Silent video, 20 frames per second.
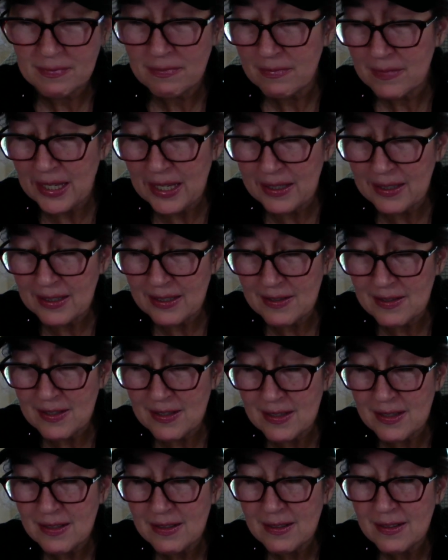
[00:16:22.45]
that
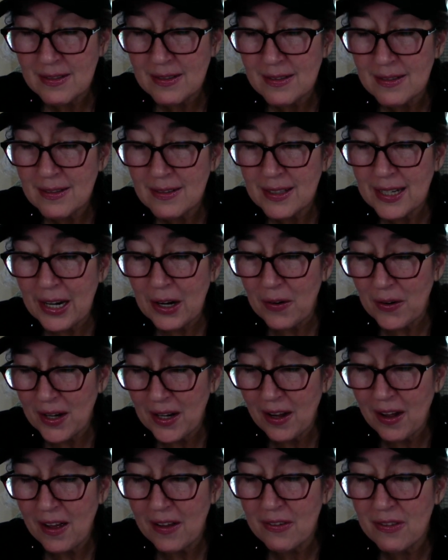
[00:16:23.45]
is,
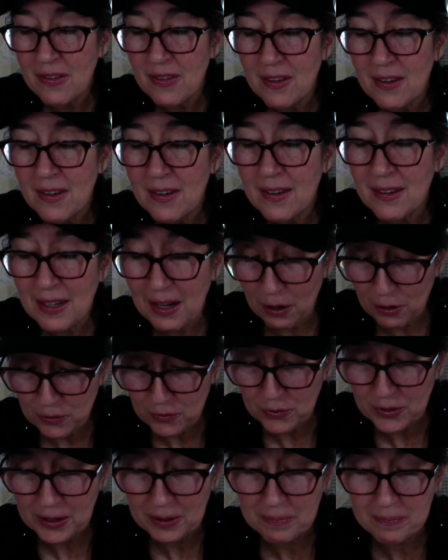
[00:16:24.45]
Kiriath
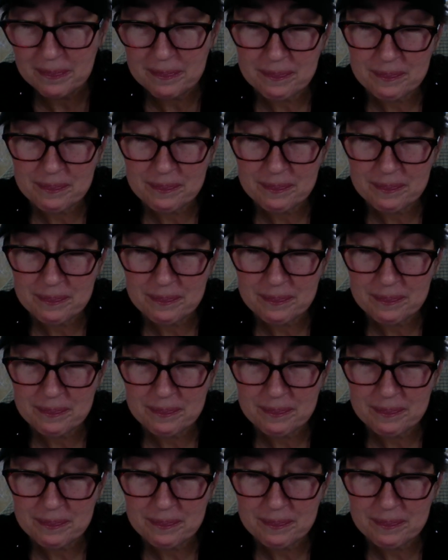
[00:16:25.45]
Yearim.